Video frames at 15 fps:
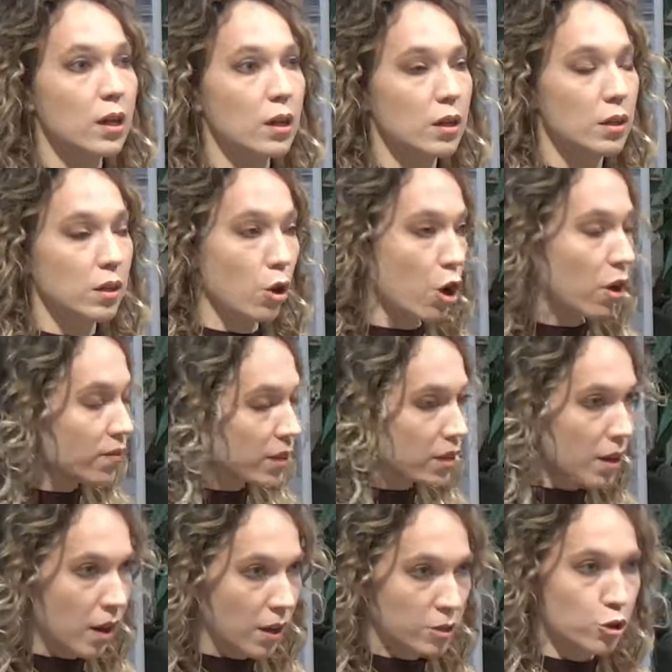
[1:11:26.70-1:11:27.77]
of the
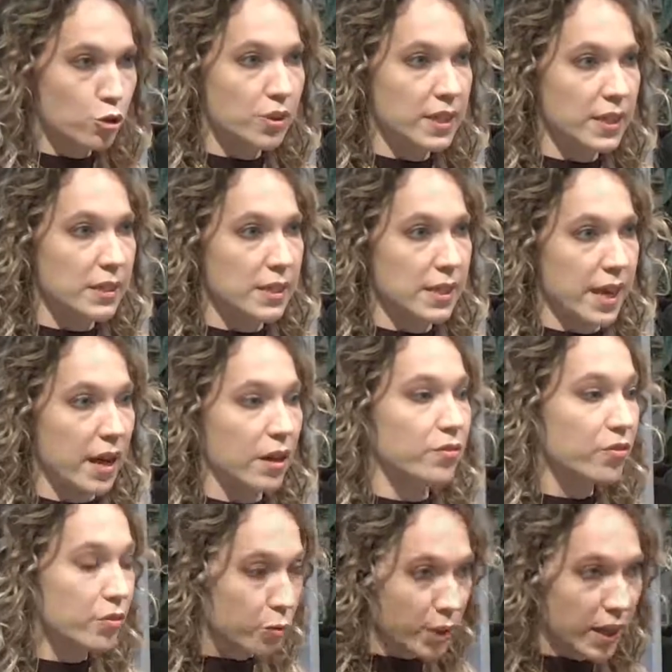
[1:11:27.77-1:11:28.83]
country itself
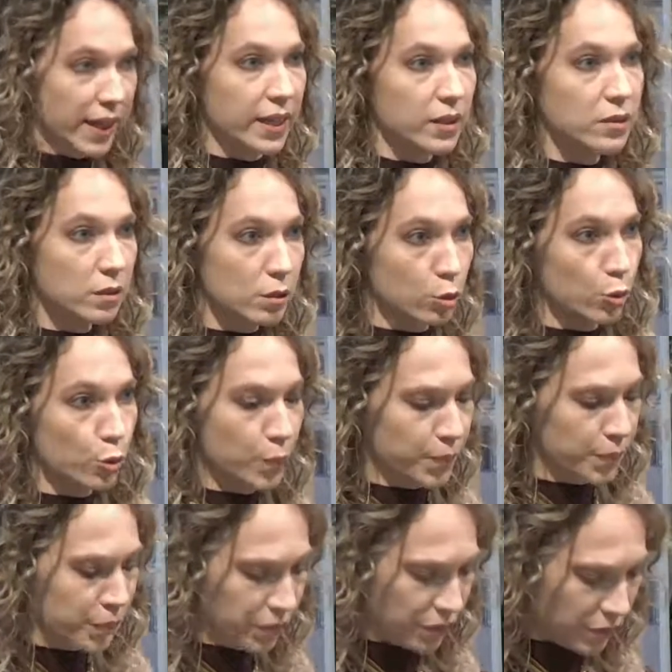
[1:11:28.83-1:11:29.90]
related to
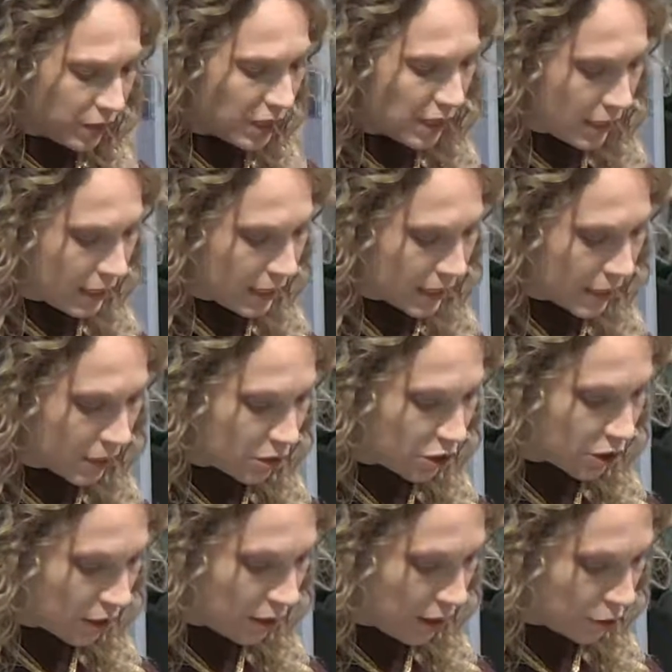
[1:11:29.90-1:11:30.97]
a
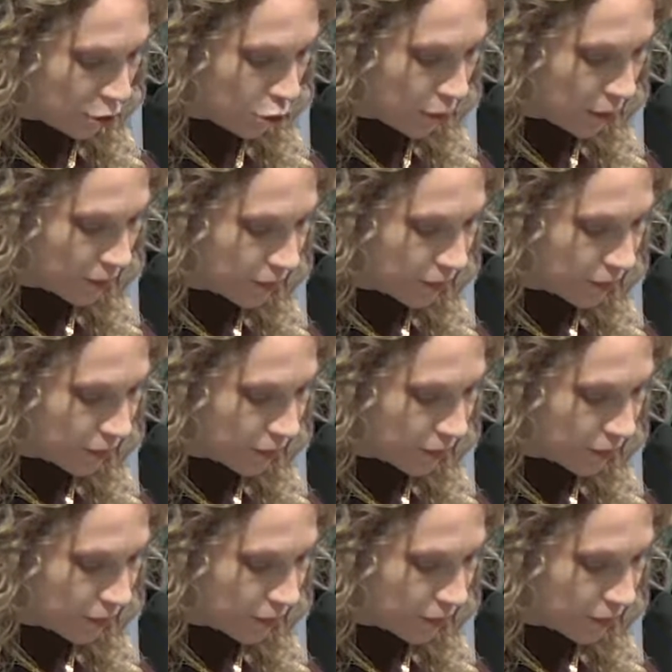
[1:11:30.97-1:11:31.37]
certain country.